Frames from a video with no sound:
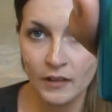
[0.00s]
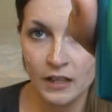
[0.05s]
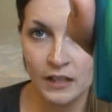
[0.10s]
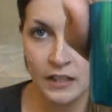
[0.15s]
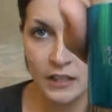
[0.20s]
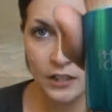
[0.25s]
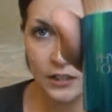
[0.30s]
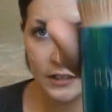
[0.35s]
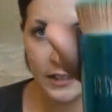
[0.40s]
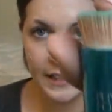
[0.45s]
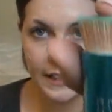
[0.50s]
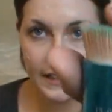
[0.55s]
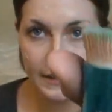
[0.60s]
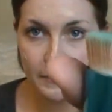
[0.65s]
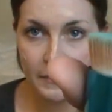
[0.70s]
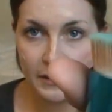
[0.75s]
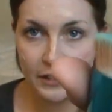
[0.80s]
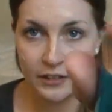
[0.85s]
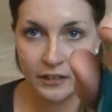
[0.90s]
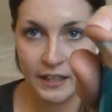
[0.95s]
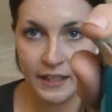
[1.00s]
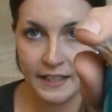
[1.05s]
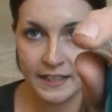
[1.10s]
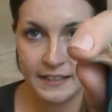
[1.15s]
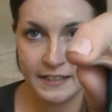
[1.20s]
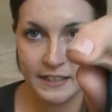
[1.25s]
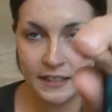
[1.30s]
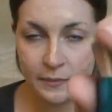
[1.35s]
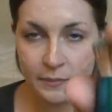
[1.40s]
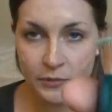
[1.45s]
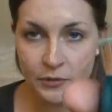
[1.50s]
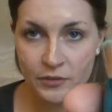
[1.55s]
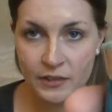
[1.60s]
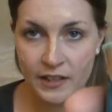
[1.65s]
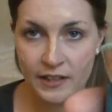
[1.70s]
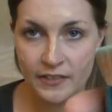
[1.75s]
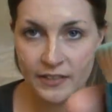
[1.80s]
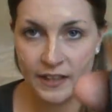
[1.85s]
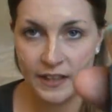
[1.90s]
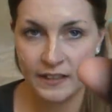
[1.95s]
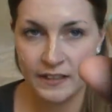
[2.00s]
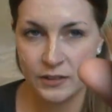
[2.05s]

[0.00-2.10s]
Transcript: little like mineralized kabuki thing.